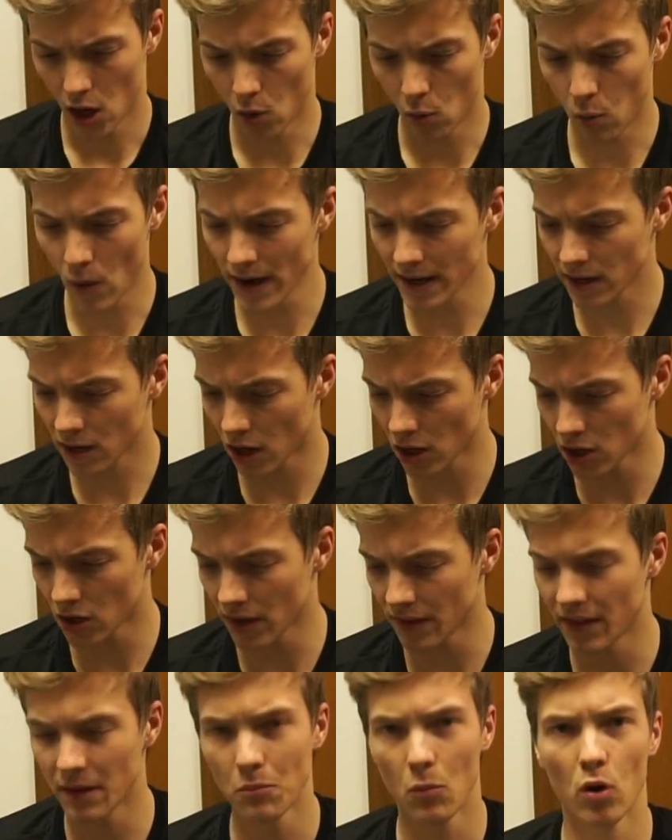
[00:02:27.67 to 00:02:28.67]
a white color
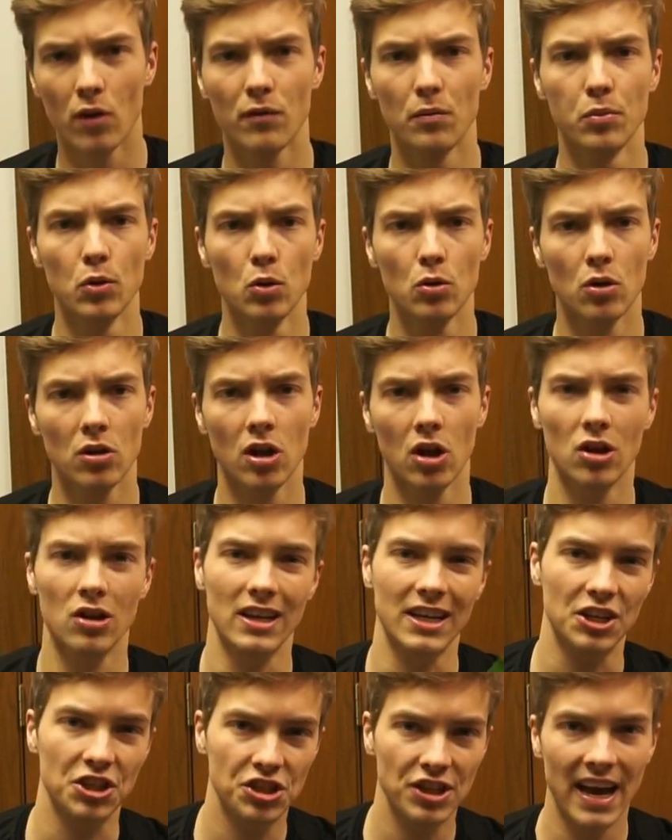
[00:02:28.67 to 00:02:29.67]
and then more of a bluegill color,
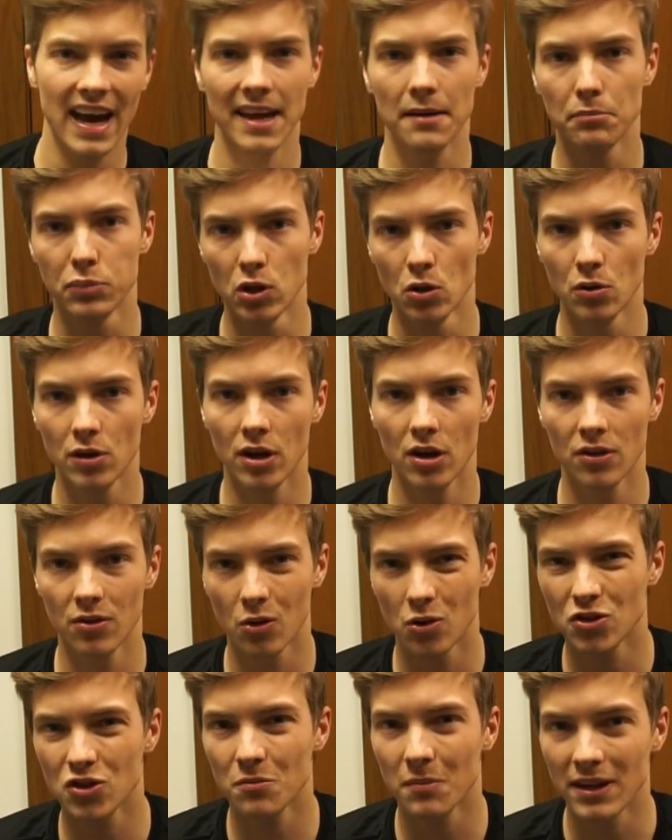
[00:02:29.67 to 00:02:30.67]
like a shad, bluegill.
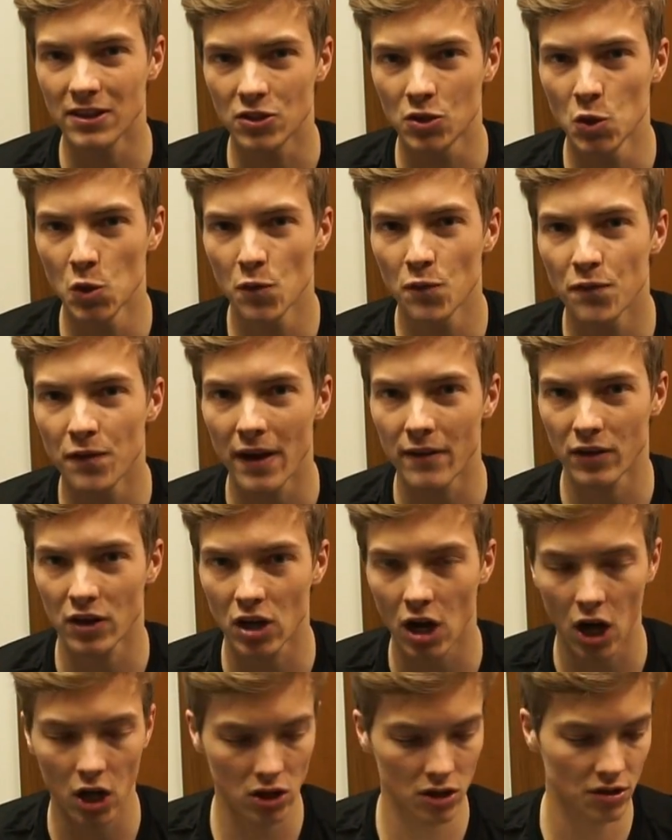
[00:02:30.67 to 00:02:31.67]
Those are my 2 favorite
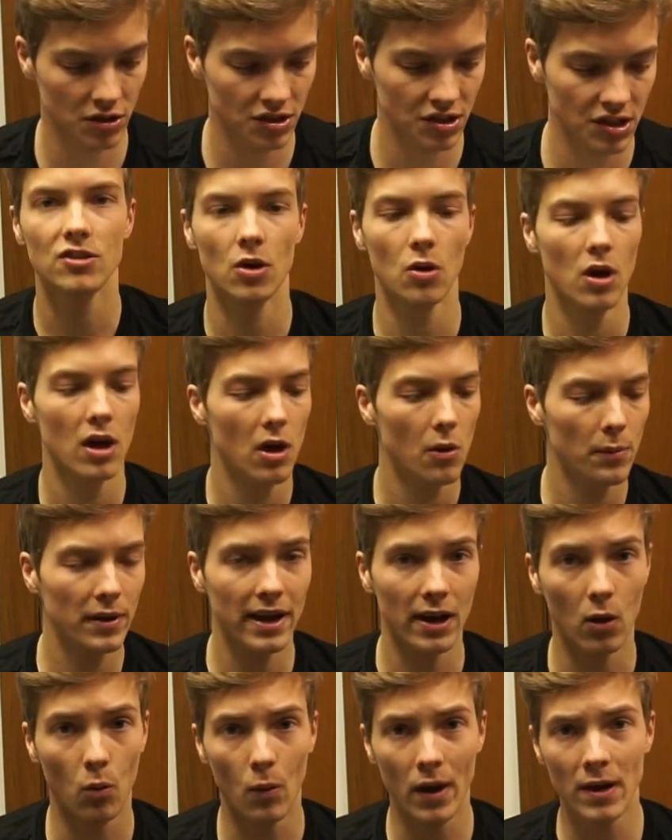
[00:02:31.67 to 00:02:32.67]
colors. So we
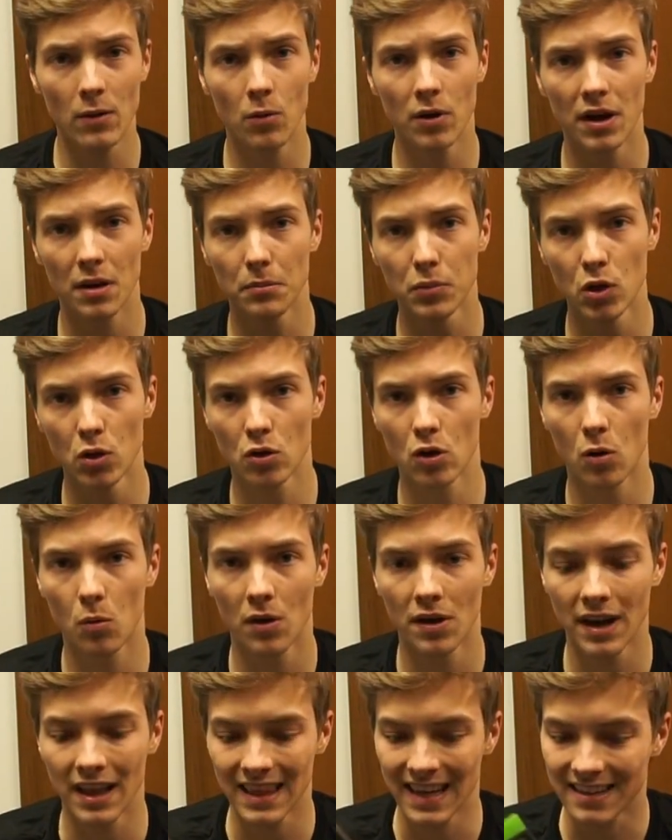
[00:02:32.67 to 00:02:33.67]
got a white one and bluegill
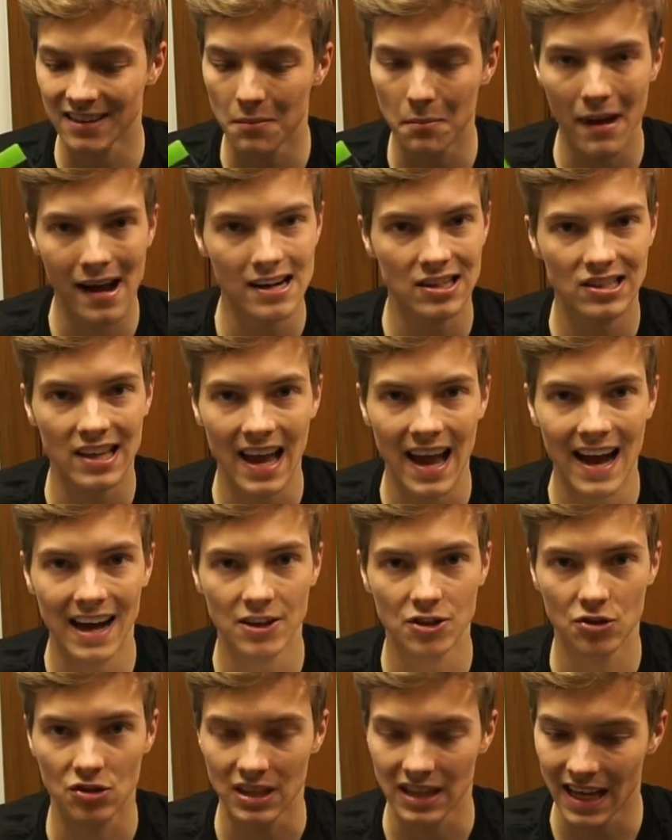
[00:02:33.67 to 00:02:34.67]
one. I like to match the
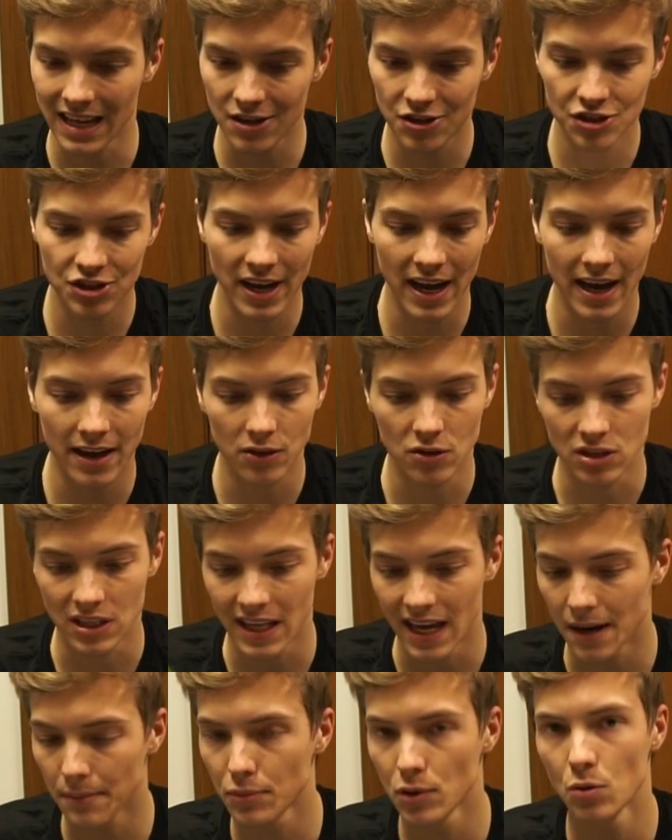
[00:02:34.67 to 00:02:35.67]
hatch. There's a lot of shad, there's a
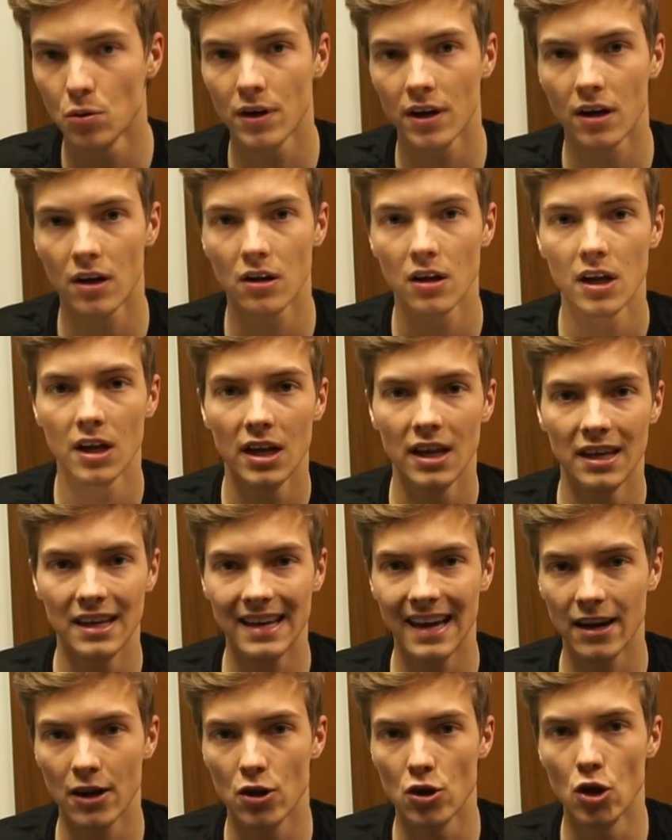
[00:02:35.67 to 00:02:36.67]
lot of bluegill. You
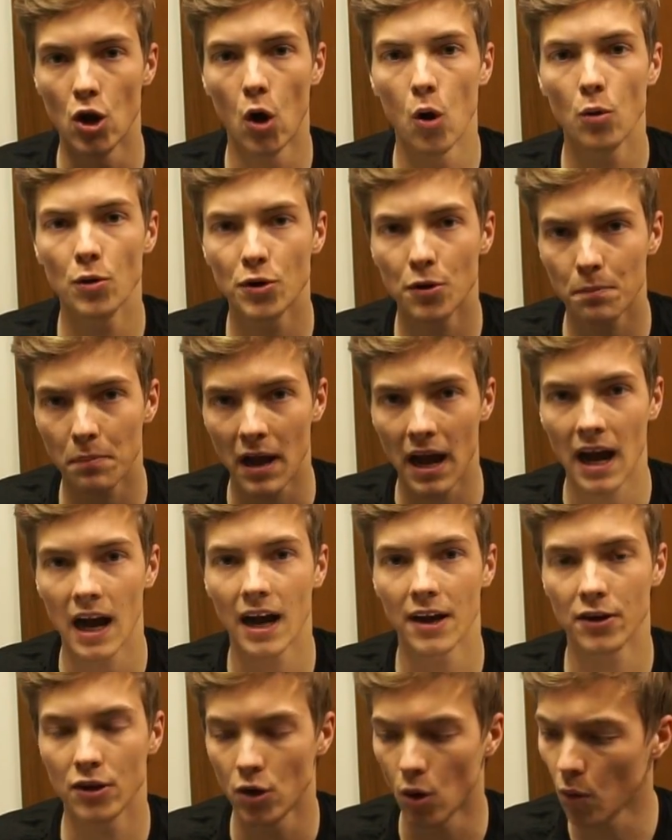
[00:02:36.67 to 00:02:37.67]
gotta know your
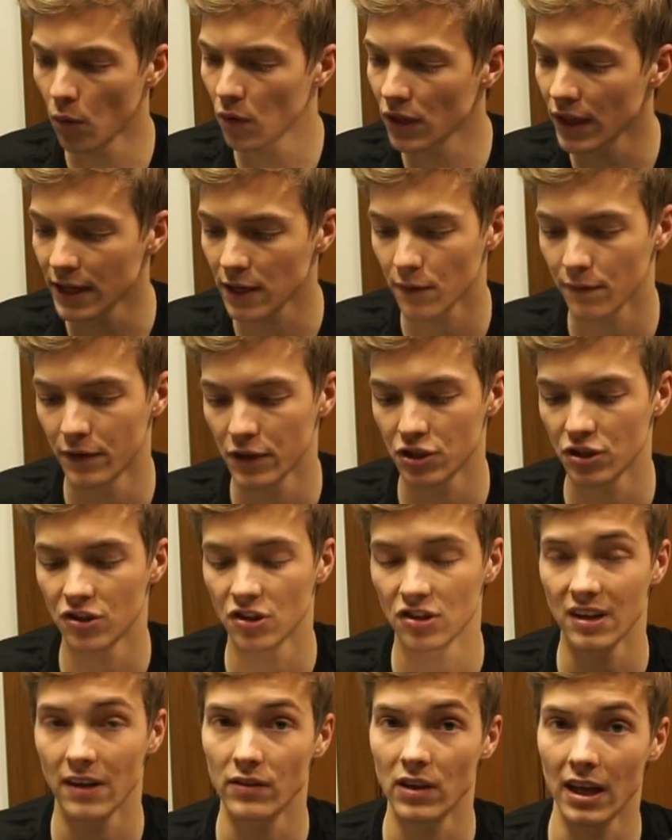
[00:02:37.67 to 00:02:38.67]
pond, know the lake you're fishing.
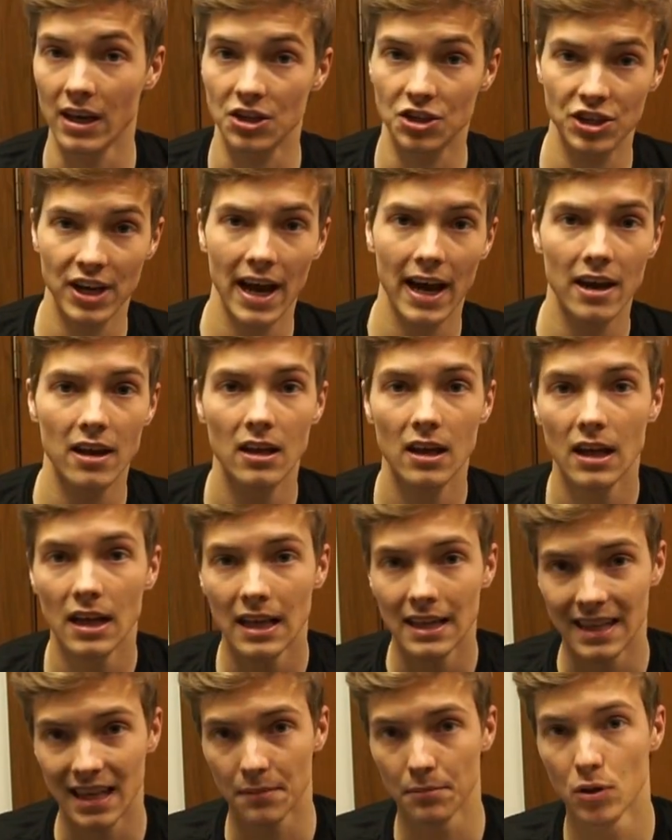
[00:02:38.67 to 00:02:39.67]
Does it have a lot of shad,
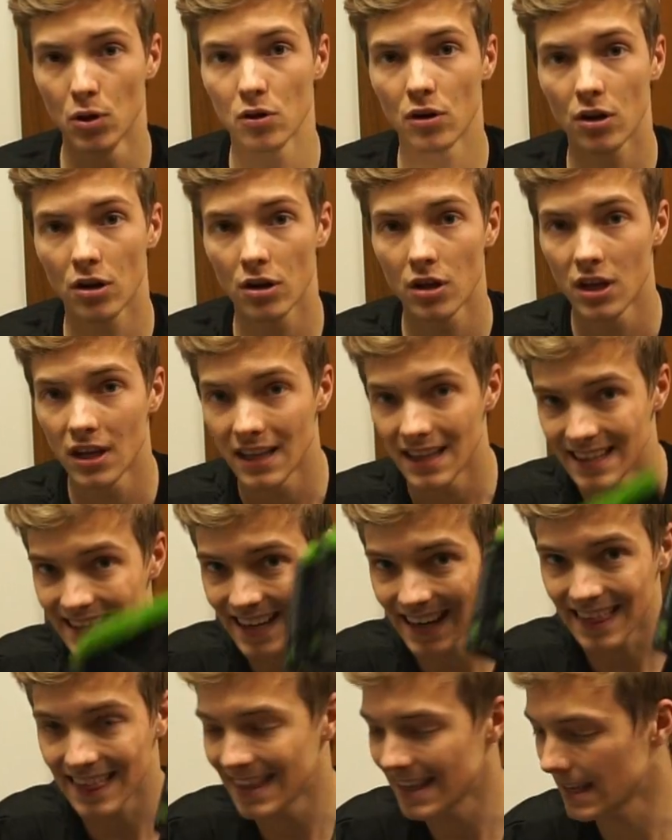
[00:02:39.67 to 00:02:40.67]
a lot of bluegill? You
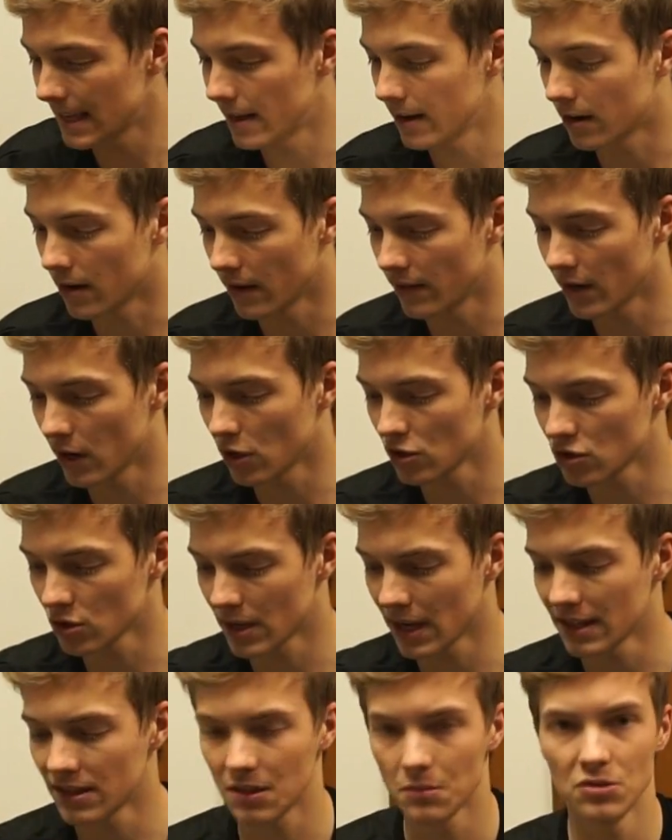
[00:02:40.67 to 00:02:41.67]
gotta think here. And I also
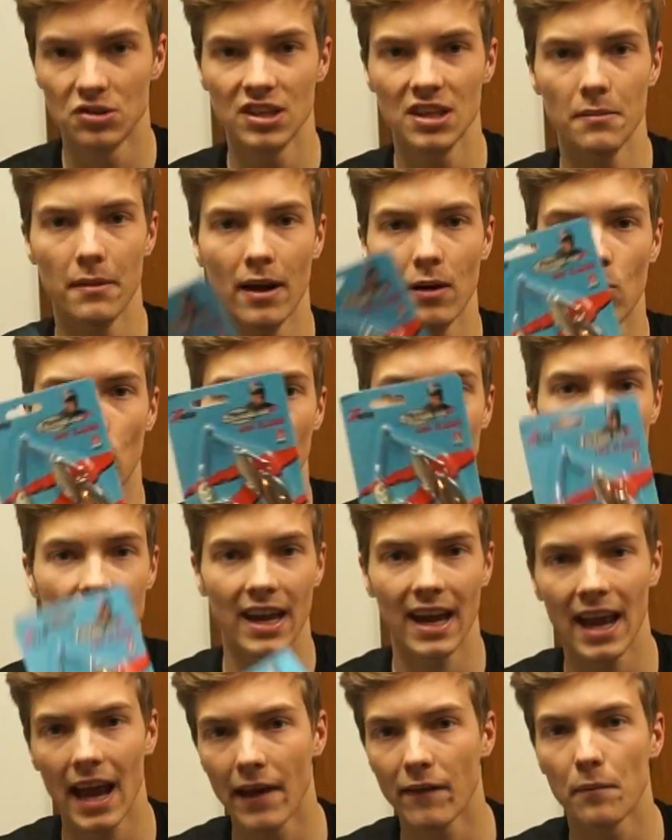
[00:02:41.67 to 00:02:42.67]
got some Z-Man ones,
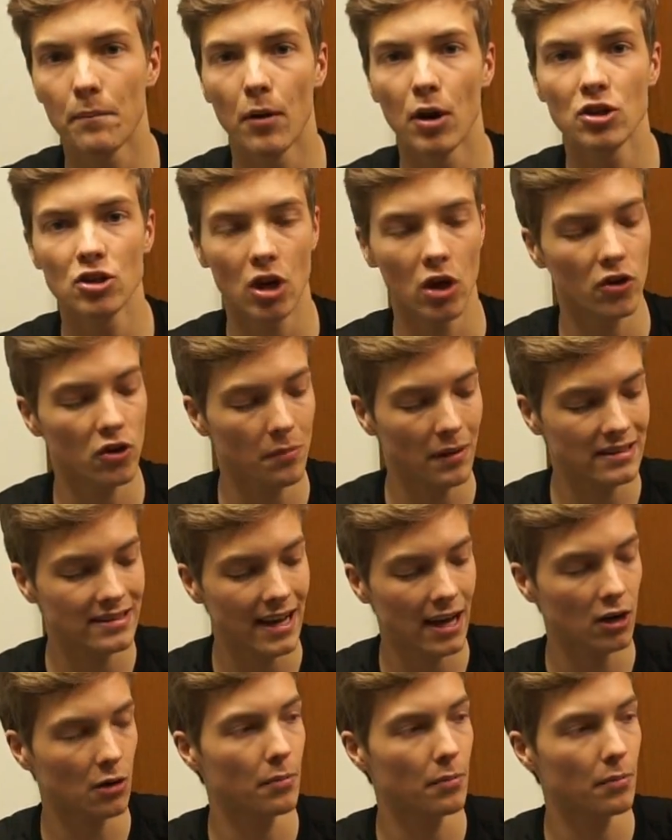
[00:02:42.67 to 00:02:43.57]
and I have a bunch other in my tackle